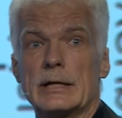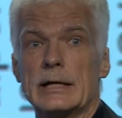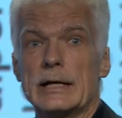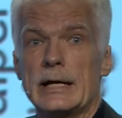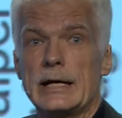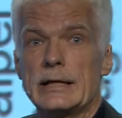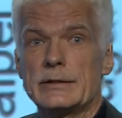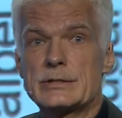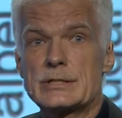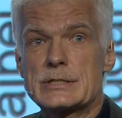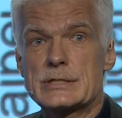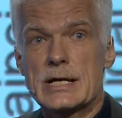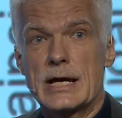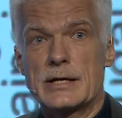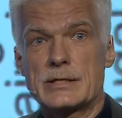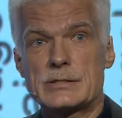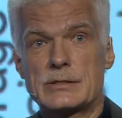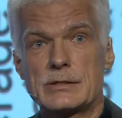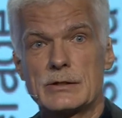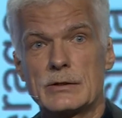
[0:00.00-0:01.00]
it's
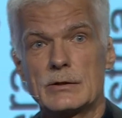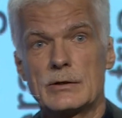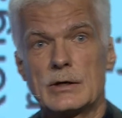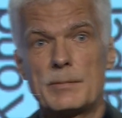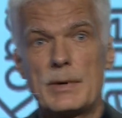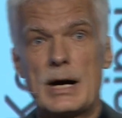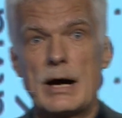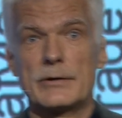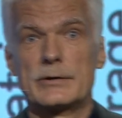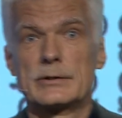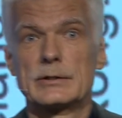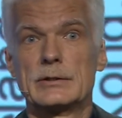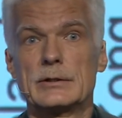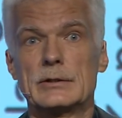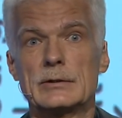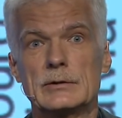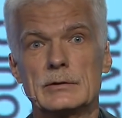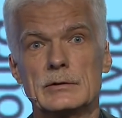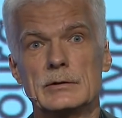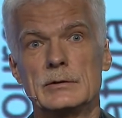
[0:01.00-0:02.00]
just about
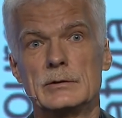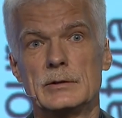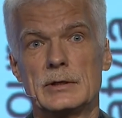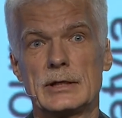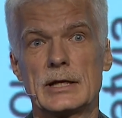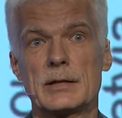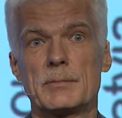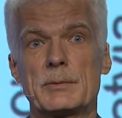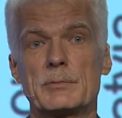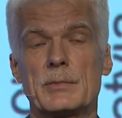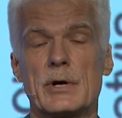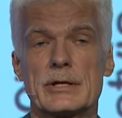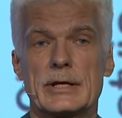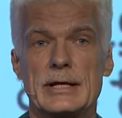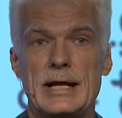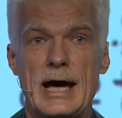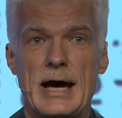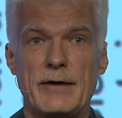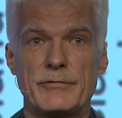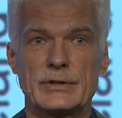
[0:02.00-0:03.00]
a little bit more than
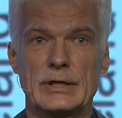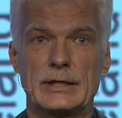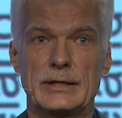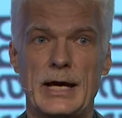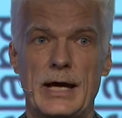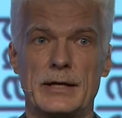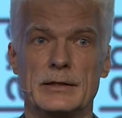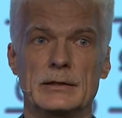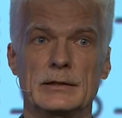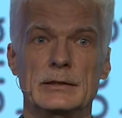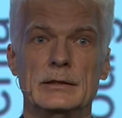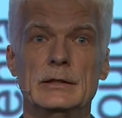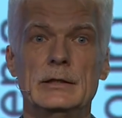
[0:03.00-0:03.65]
half than that. No?